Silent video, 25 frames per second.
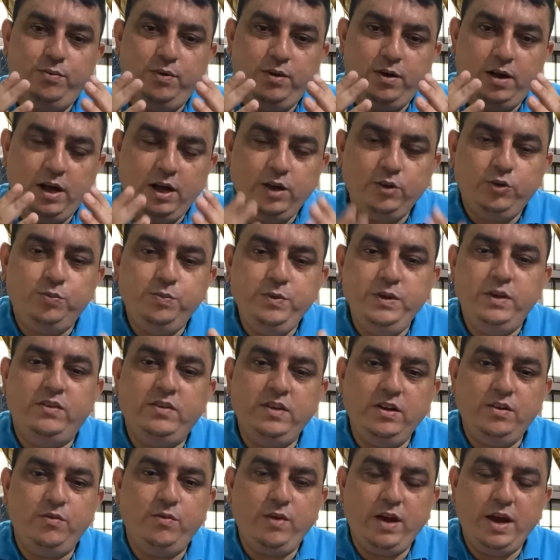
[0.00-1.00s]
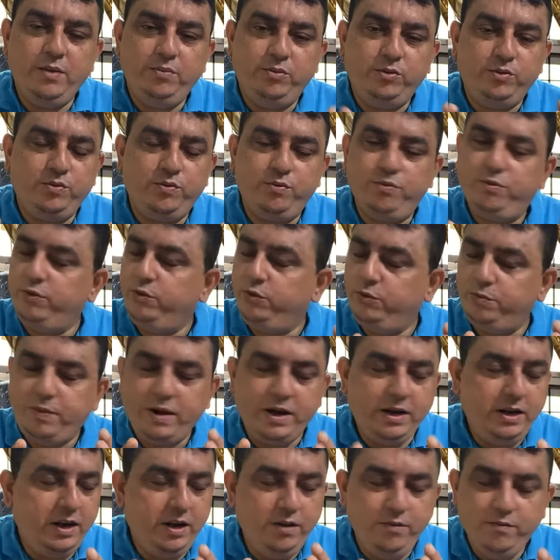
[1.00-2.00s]
husbands and wives
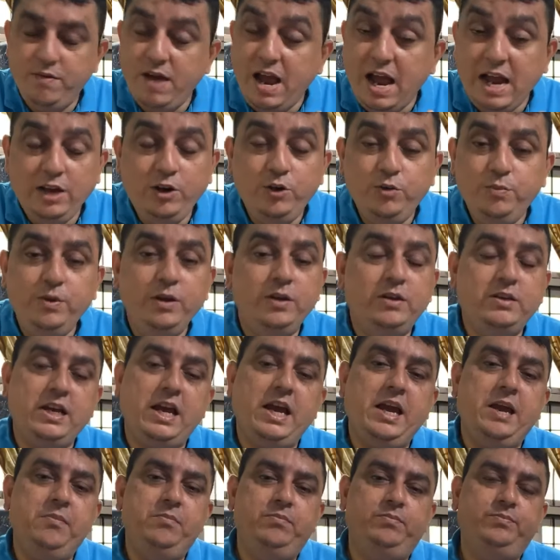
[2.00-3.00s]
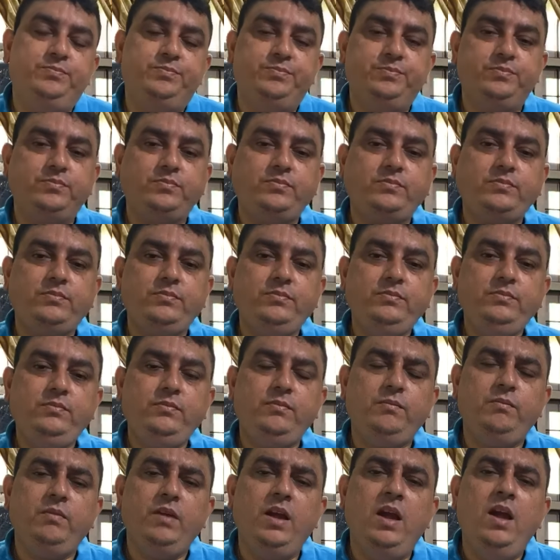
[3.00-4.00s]
spending valuable time.
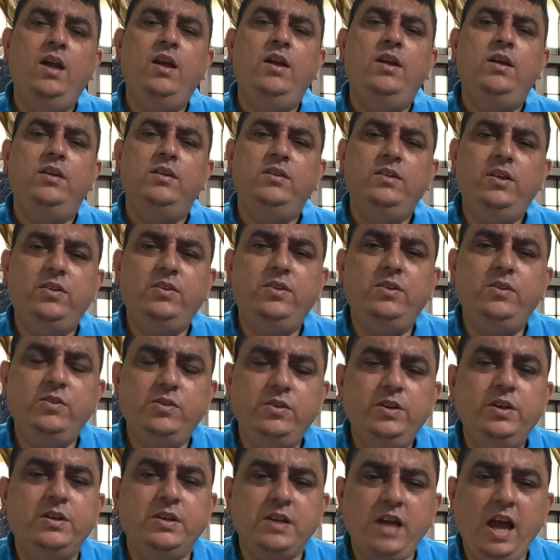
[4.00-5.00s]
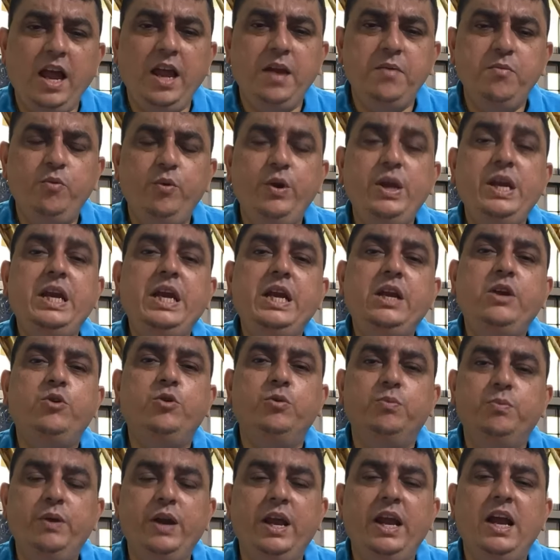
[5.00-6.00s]
This is the time we need to
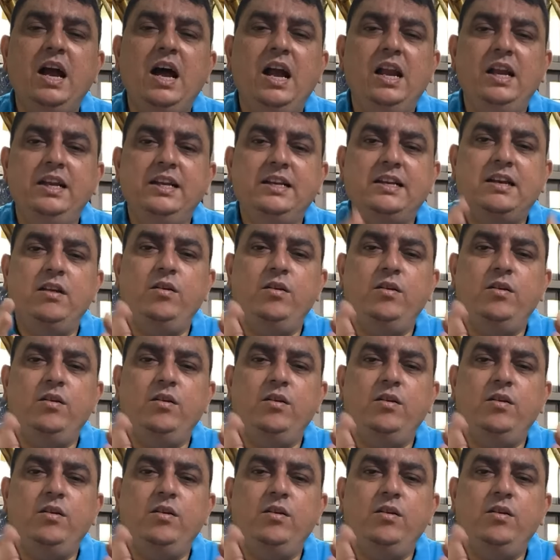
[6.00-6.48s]
bring our little